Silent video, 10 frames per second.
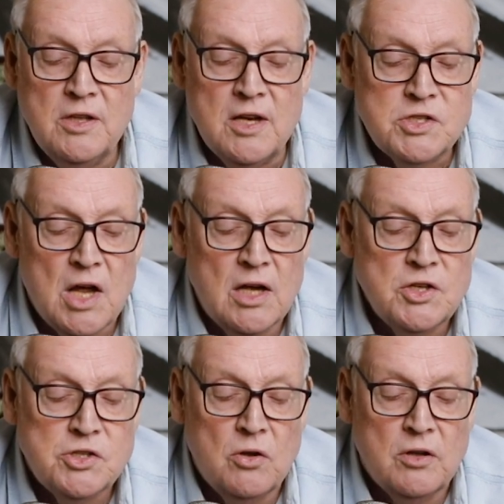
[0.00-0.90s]
and their
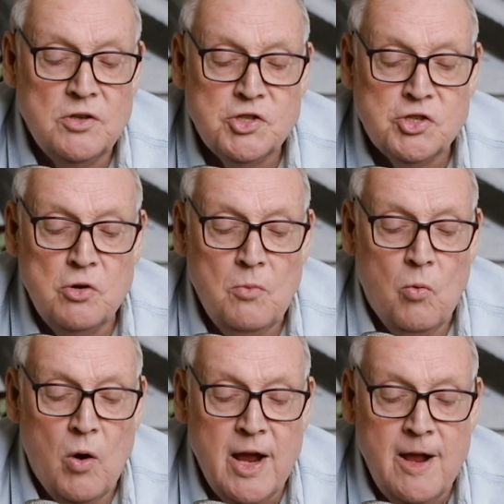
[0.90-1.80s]
tongue shall consume
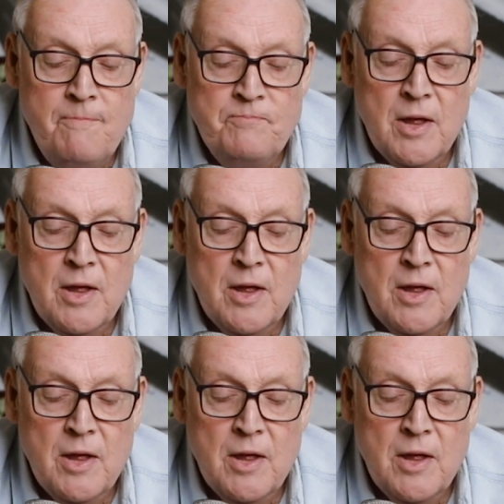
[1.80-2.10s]
away